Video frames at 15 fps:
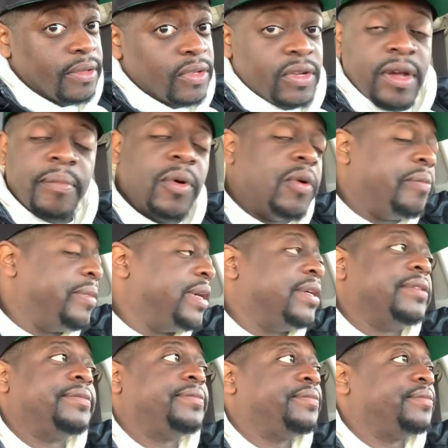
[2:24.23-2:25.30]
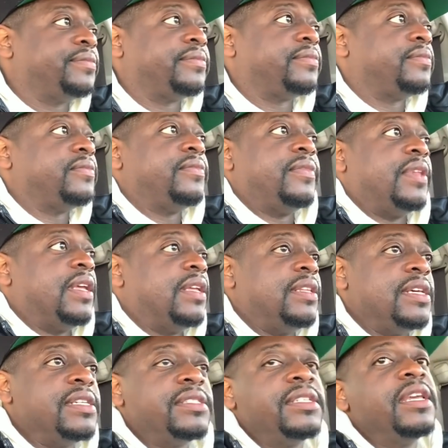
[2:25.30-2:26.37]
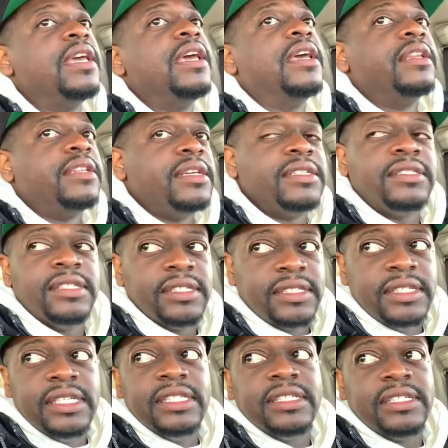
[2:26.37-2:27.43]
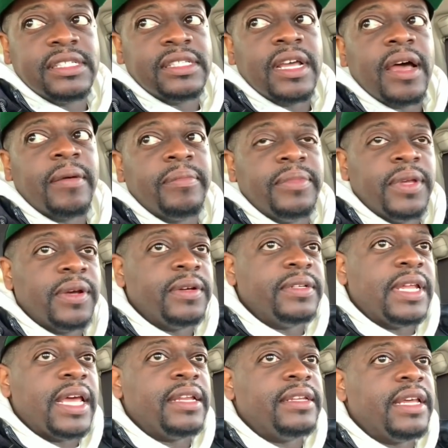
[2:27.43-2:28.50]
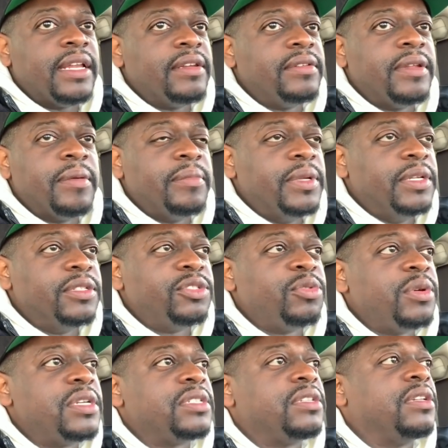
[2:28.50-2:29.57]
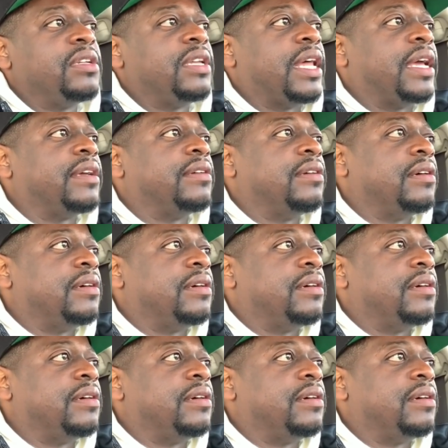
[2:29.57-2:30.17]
Come on, man. This needs to stop. Yo, them little twists look like